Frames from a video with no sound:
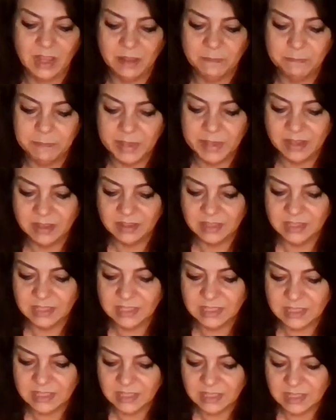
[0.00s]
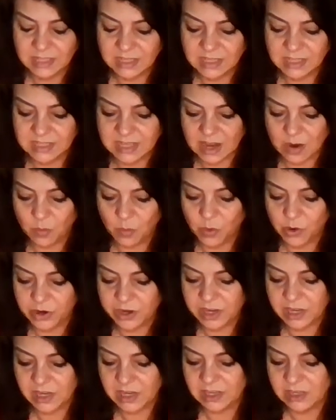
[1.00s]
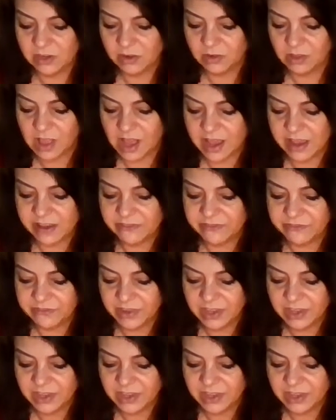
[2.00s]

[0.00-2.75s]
Balance is at work in your life.